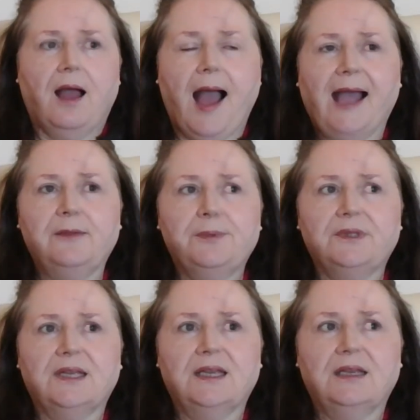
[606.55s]
I
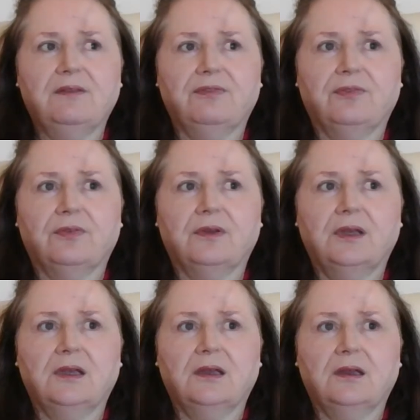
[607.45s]
believe
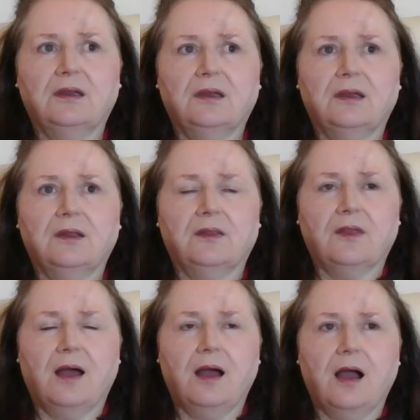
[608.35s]

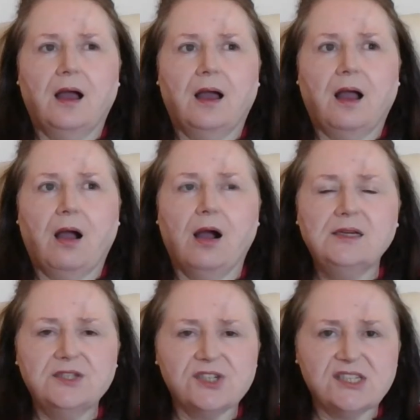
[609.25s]
that
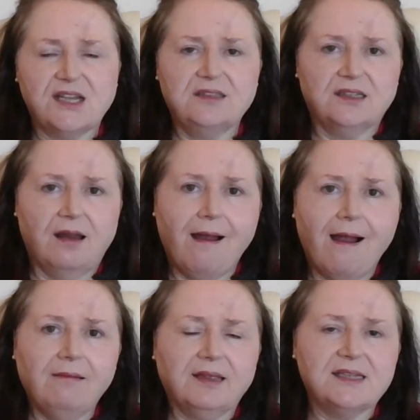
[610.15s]
understanding
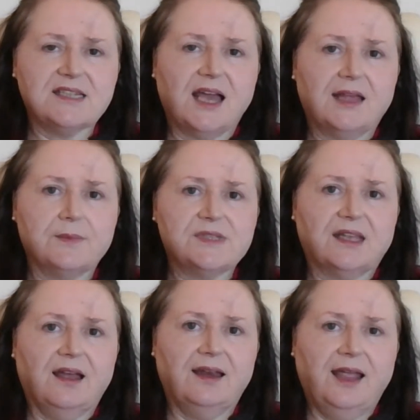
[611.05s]
archetypes
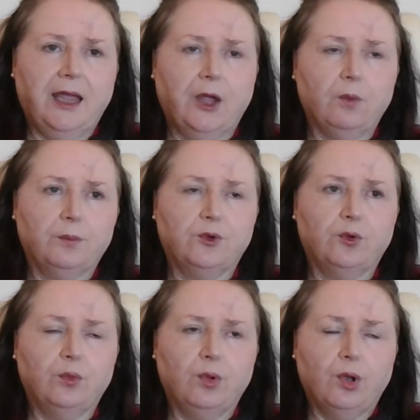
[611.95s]
can help you